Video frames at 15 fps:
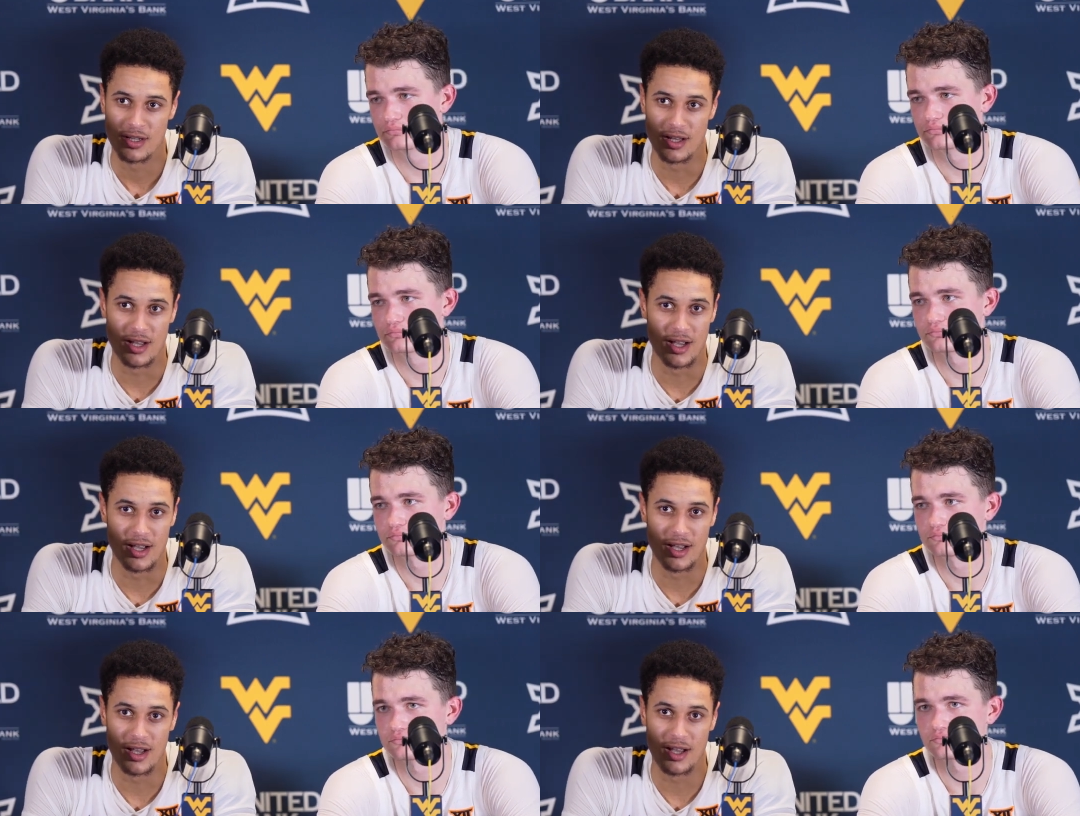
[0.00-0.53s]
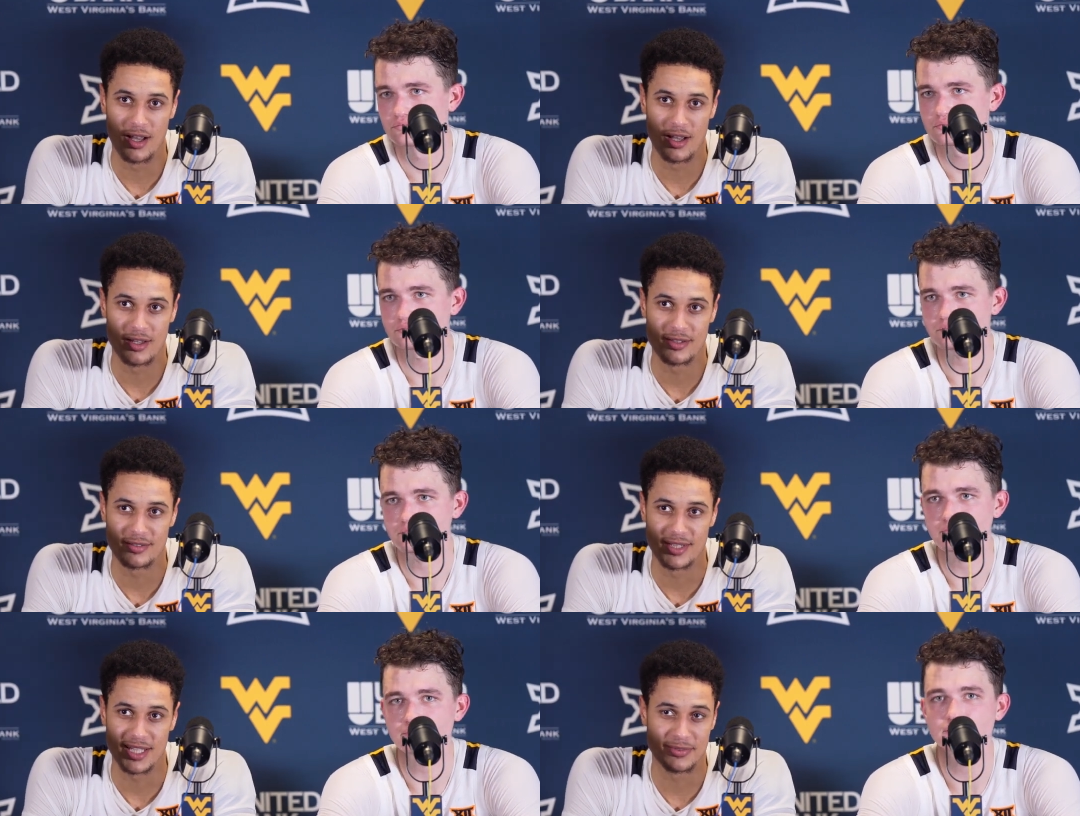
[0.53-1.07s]
Speaker 1: Uh,
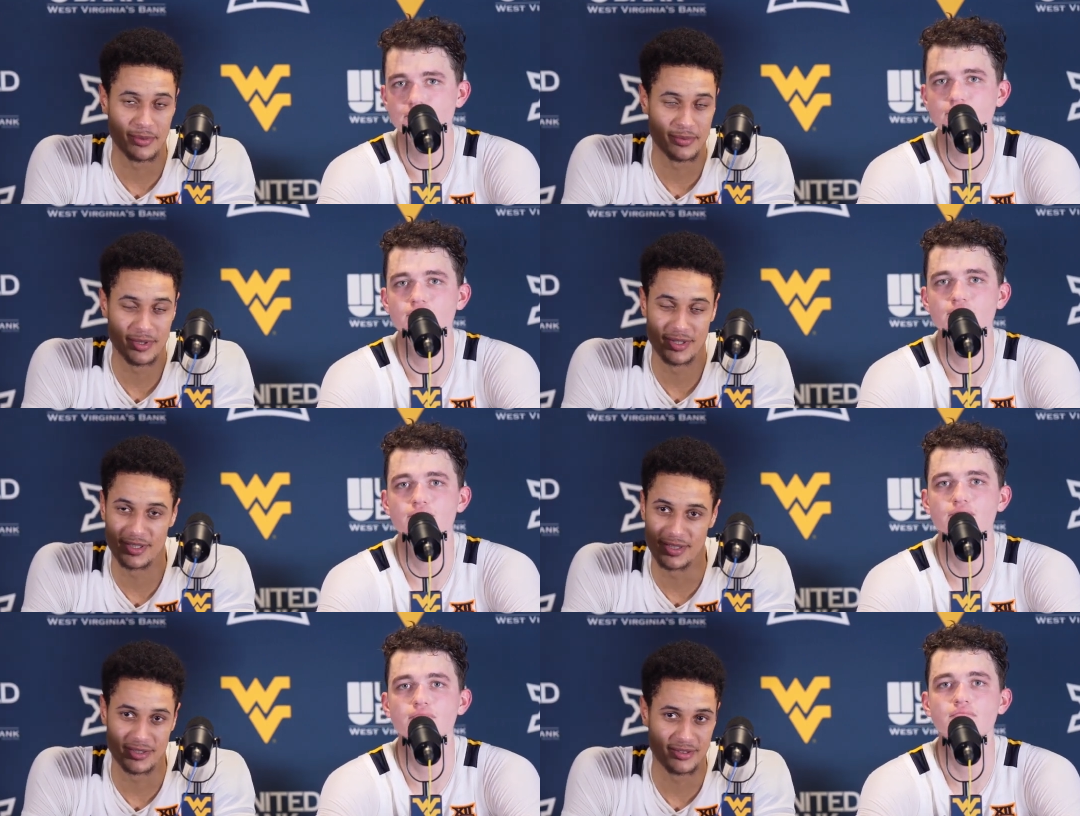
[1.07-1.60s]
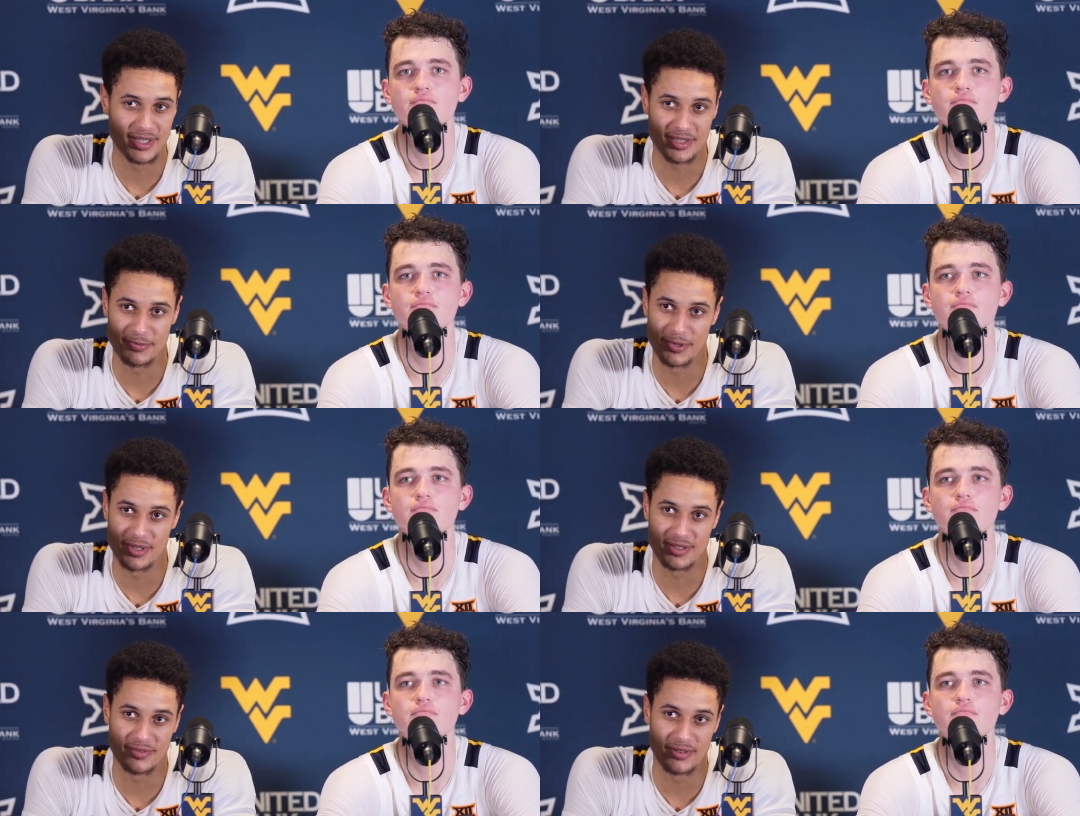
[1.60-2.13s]
that's what we're going to address
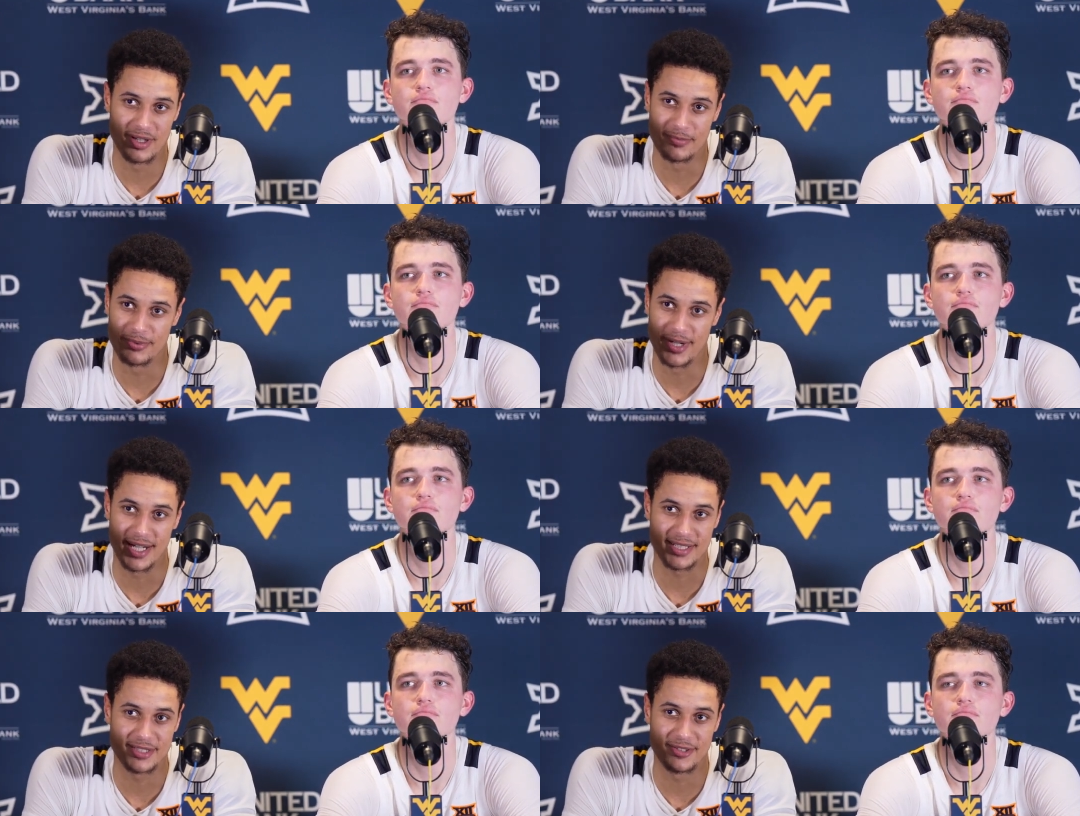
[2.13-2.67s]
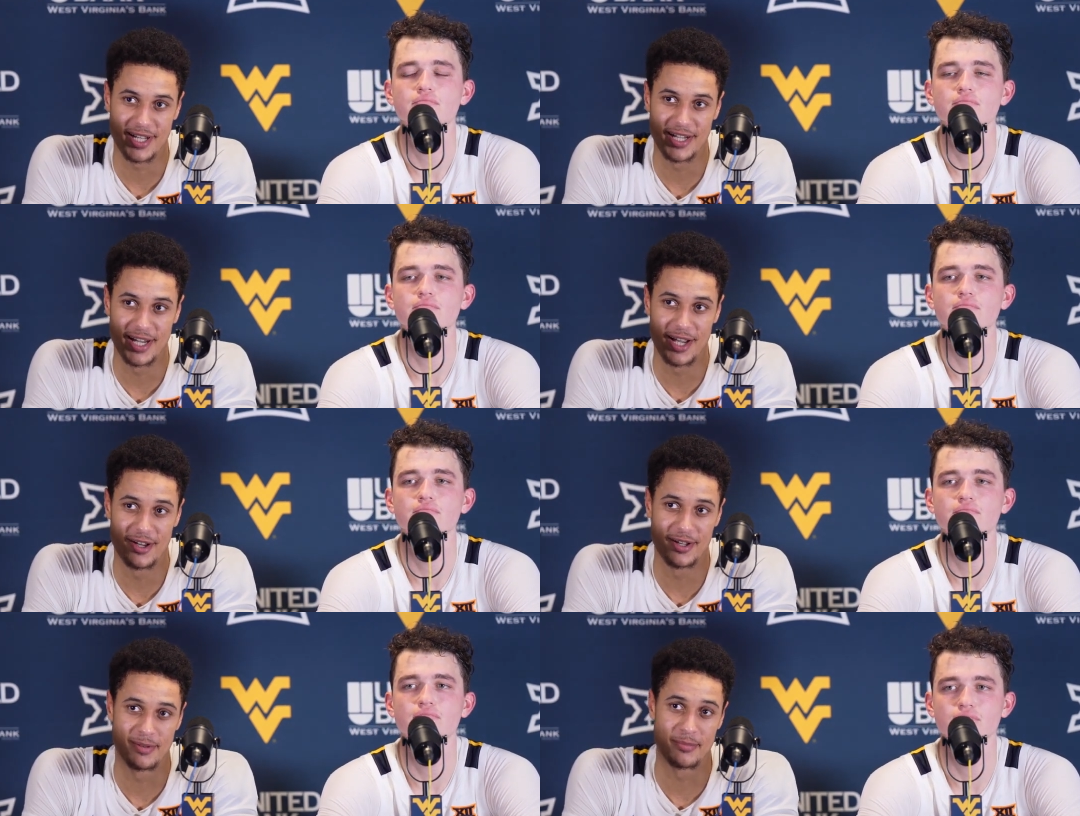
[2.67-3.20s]
first of all in practice right
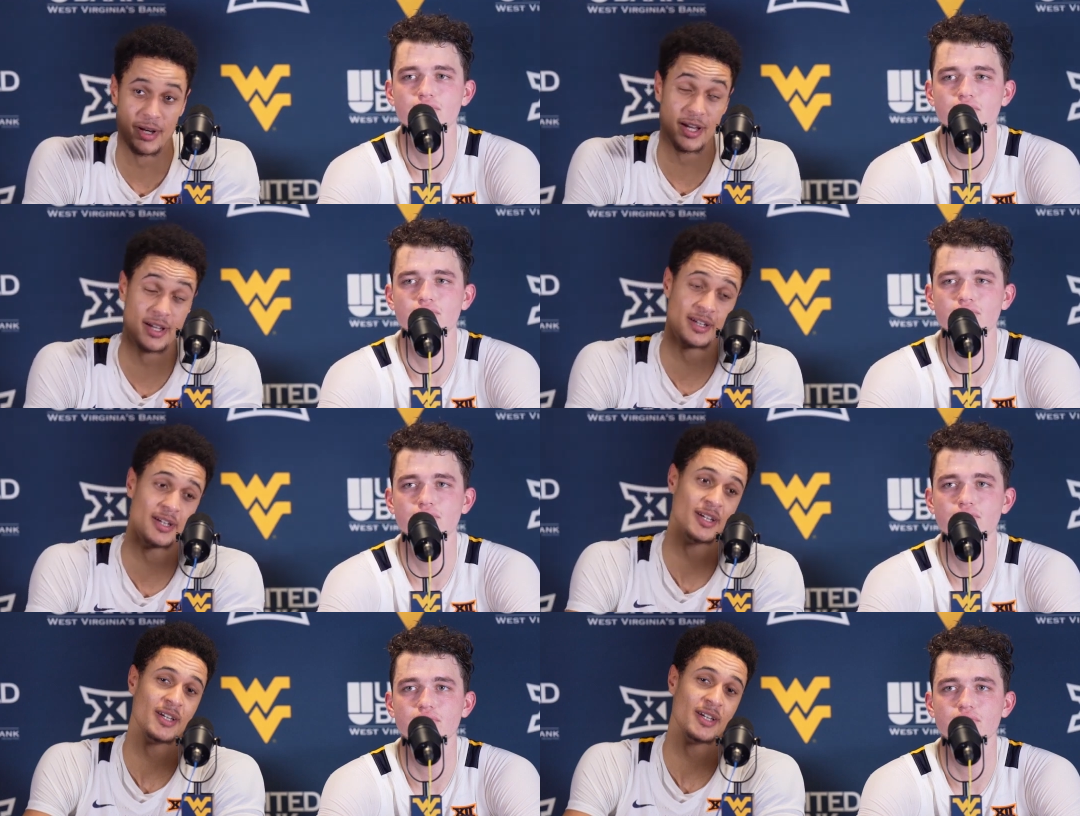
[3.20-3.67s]
now. But